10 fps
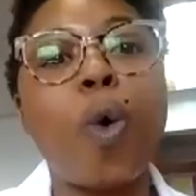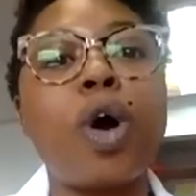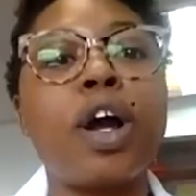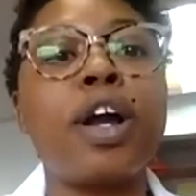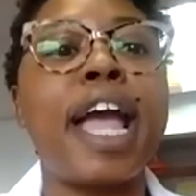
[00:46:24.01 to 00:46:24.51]

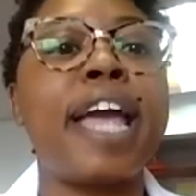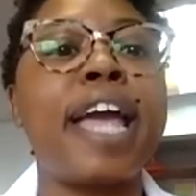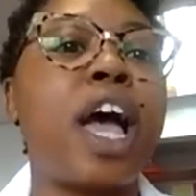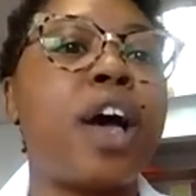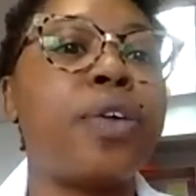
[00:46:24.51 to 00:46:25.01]
or
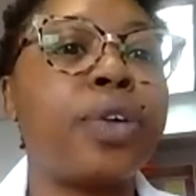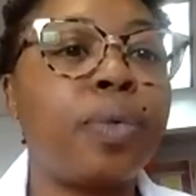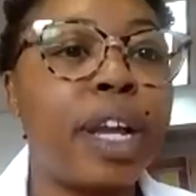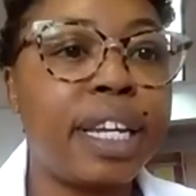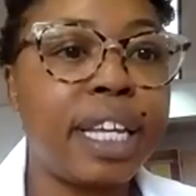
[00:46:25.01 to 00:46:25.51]
any
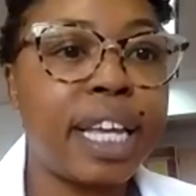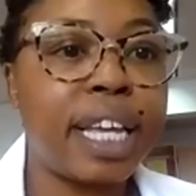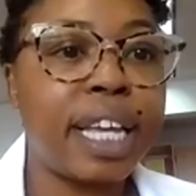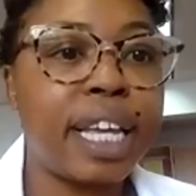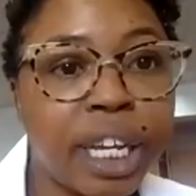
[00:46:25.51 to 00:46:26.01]
other
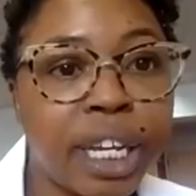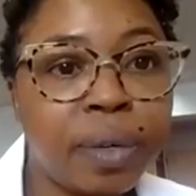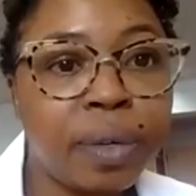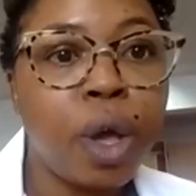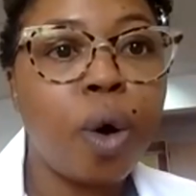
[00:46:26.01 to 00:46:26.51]

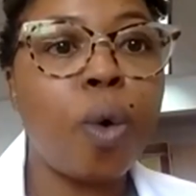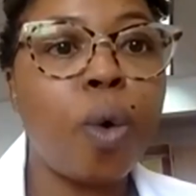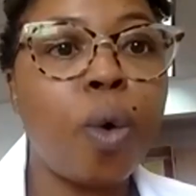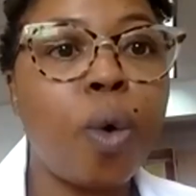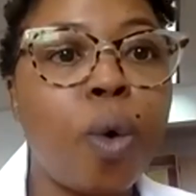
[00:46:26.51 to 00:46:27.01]
radiation,
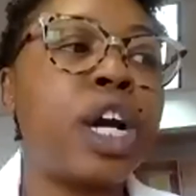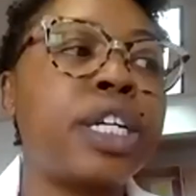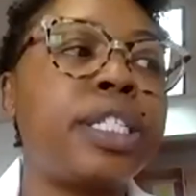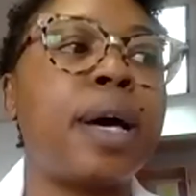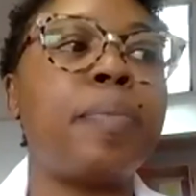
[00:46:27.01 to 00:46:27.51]

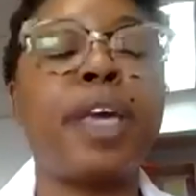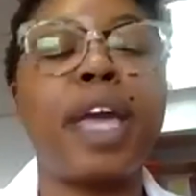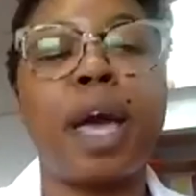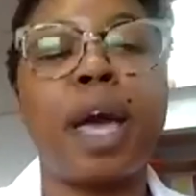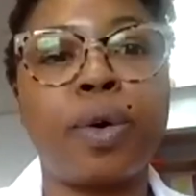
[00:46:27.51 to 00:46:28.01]
or some
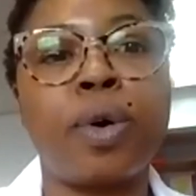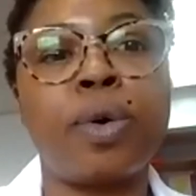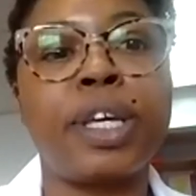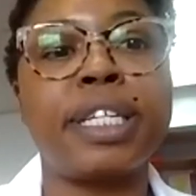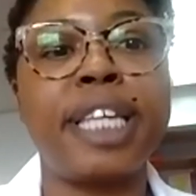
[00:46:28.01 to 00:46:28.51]

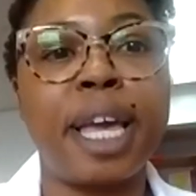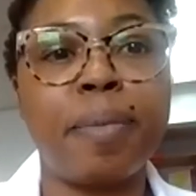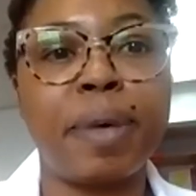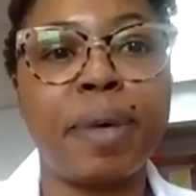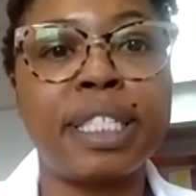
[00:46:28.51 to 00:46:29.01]
chemical
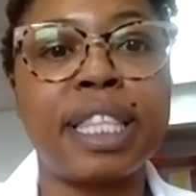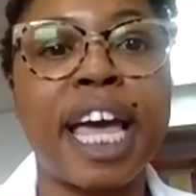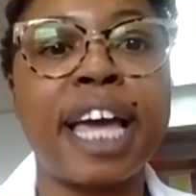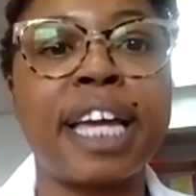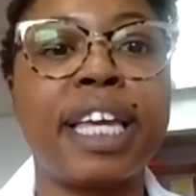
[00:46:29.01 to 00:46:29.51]
contaminants
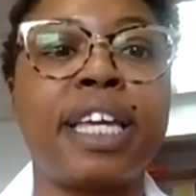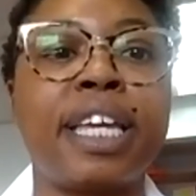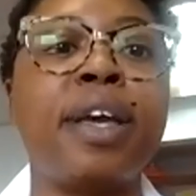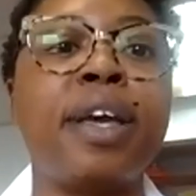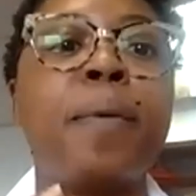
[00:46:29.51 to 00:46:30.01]
that
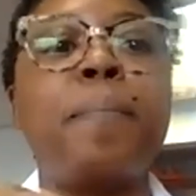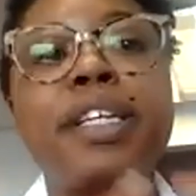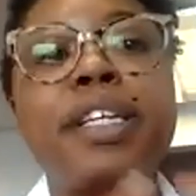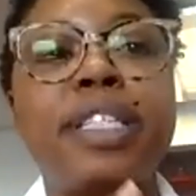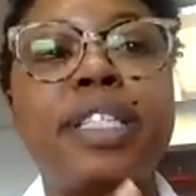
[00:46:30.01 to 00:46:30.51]
can
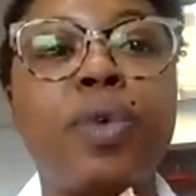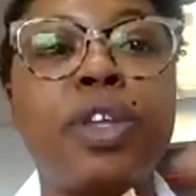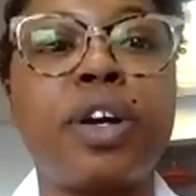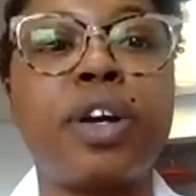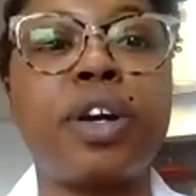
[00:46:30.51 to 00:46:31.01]
mix in
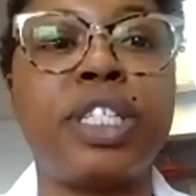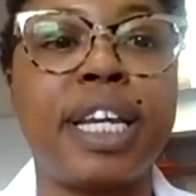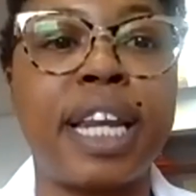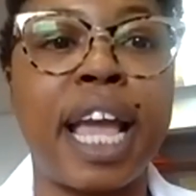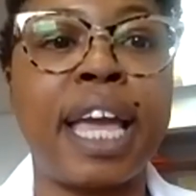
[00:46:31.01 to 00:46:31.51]
with our
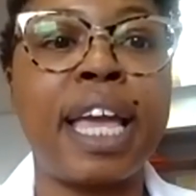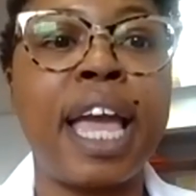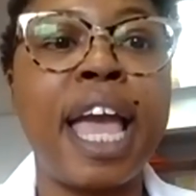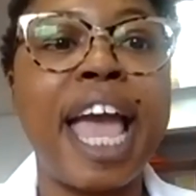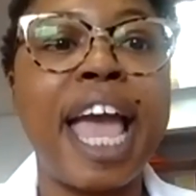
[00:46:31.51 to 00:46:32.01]
DNA
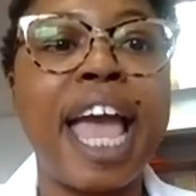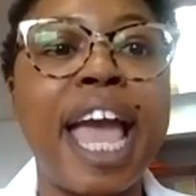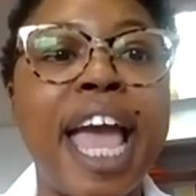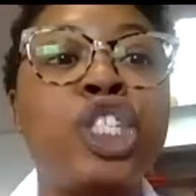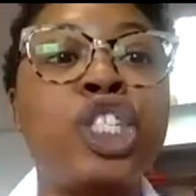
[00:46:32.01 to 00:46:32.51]

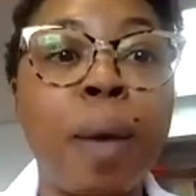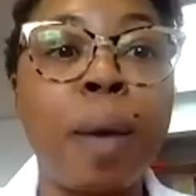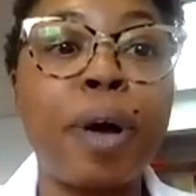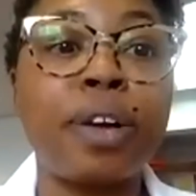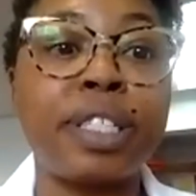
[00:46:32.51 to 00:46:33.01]
and
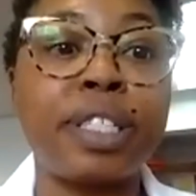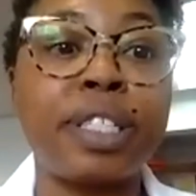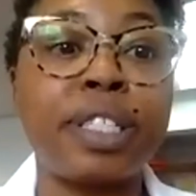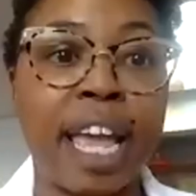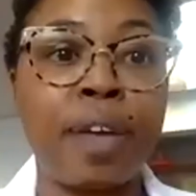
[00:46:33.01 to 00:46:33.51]
stop our
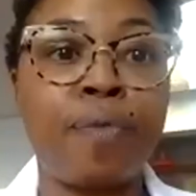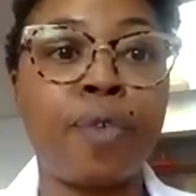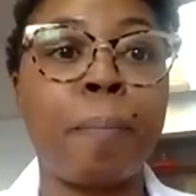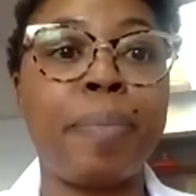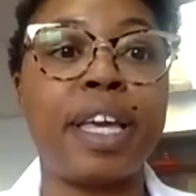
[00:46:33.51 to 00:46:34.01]
DNA
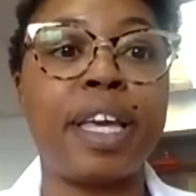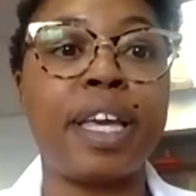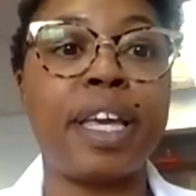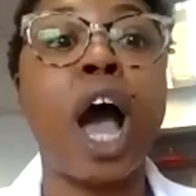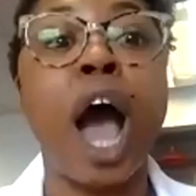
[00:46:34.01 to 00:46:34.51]
from
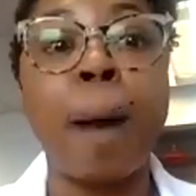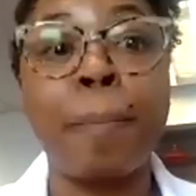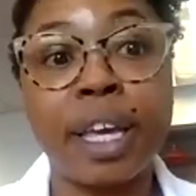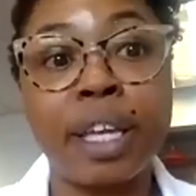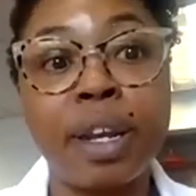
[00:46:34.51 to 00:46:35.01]
being
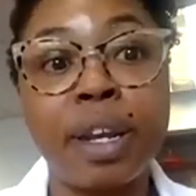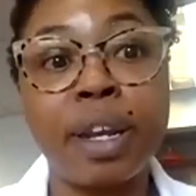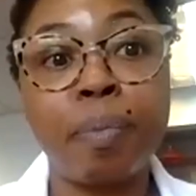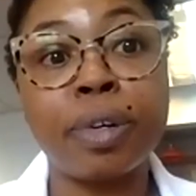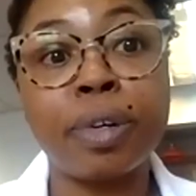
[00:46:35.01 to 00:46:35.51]
copied
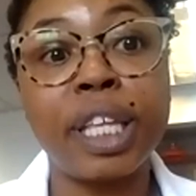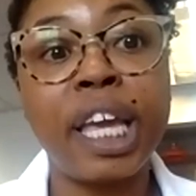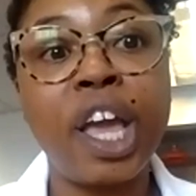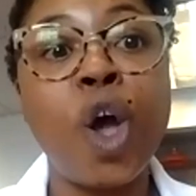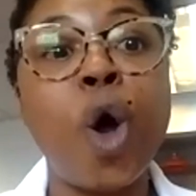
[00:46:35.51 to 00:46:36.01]

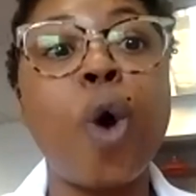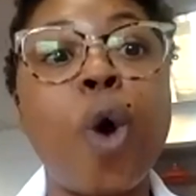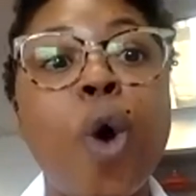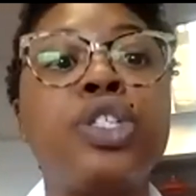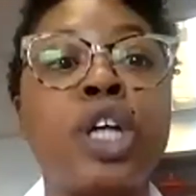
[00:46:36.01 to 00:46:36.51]
properly,
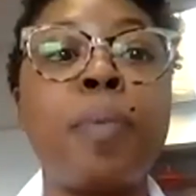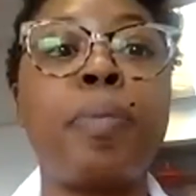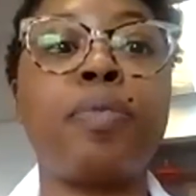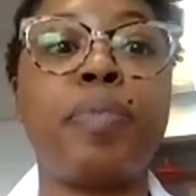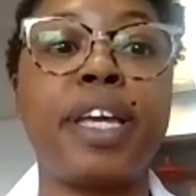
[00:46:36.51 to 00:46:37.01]
or stop
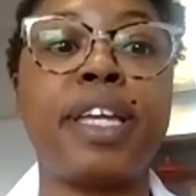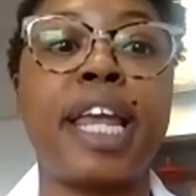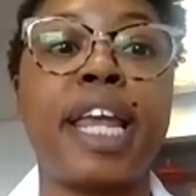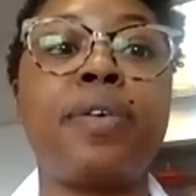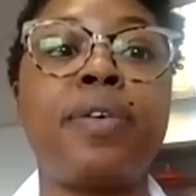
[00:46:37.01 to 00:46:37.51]
our
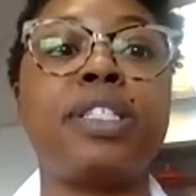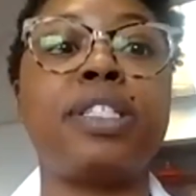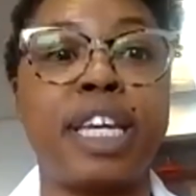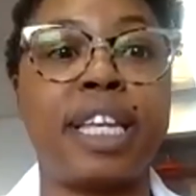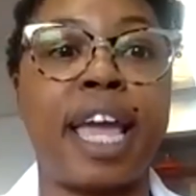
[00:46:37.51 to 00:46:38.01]

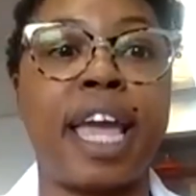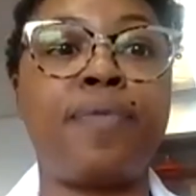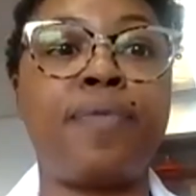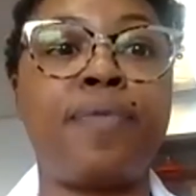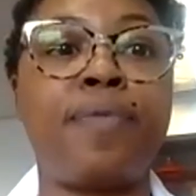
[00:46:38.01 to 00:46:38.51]

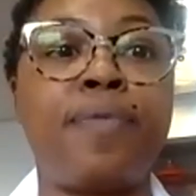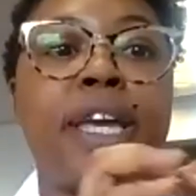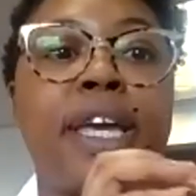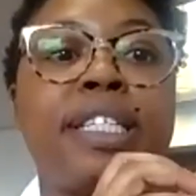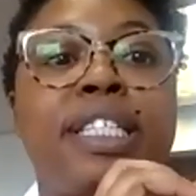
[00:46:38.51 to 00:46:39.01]
DNA from
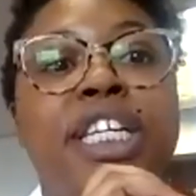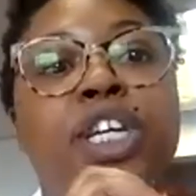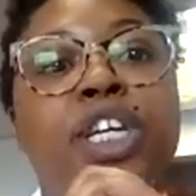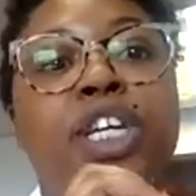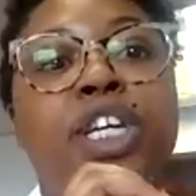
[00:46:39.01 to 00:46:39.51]
being
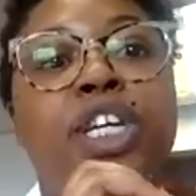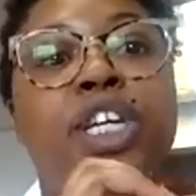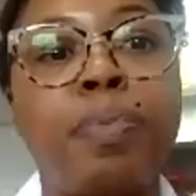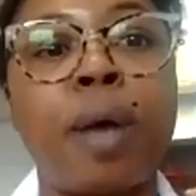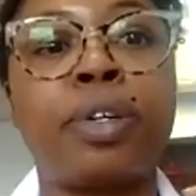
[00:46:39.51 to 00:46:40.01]

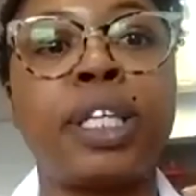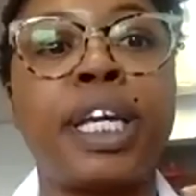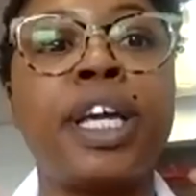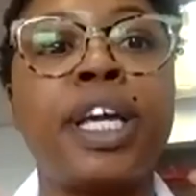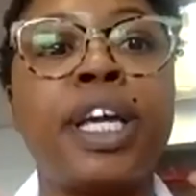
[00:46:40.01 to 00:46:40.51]
decoded
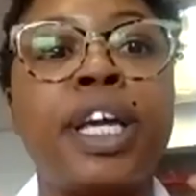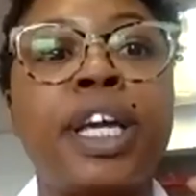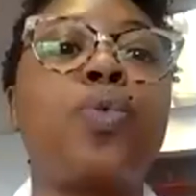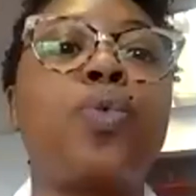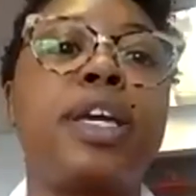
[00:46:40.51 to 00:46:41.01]
properly
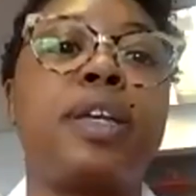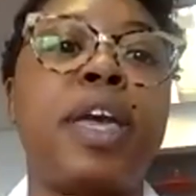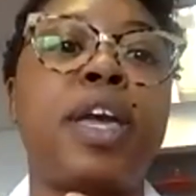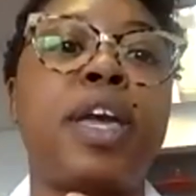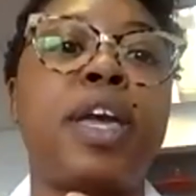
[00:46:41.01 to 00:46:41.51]
so we can
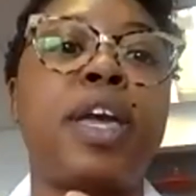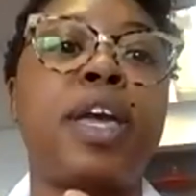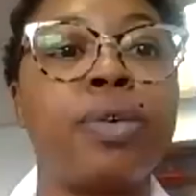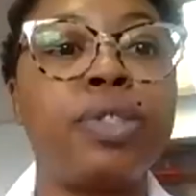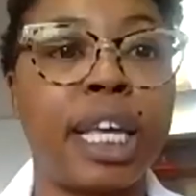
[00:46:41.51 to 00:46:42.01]
make our
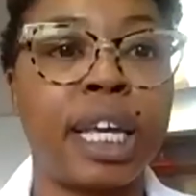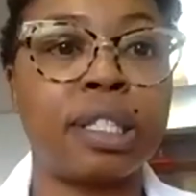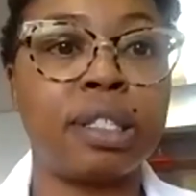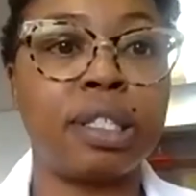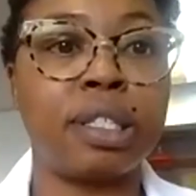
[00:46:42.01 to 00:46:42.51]

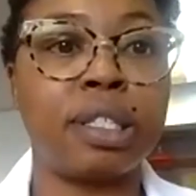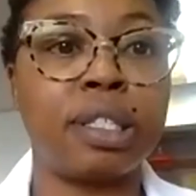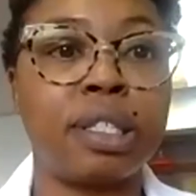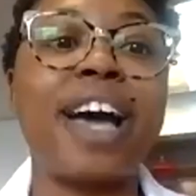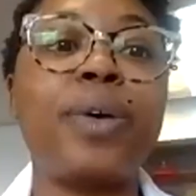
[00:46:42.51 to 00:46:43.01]
proteins.
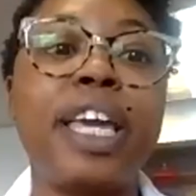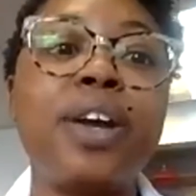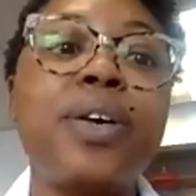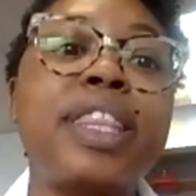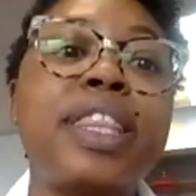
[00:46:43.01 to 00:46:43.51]
Now,
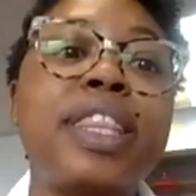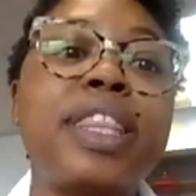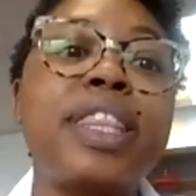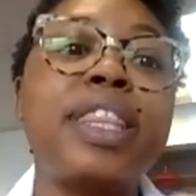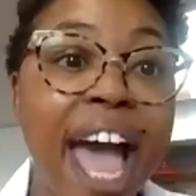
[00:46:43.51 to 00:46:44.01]
here in the
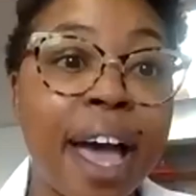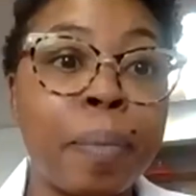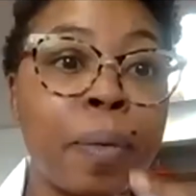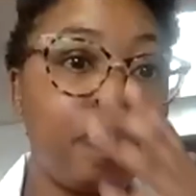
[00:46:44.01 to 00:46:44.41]
lab,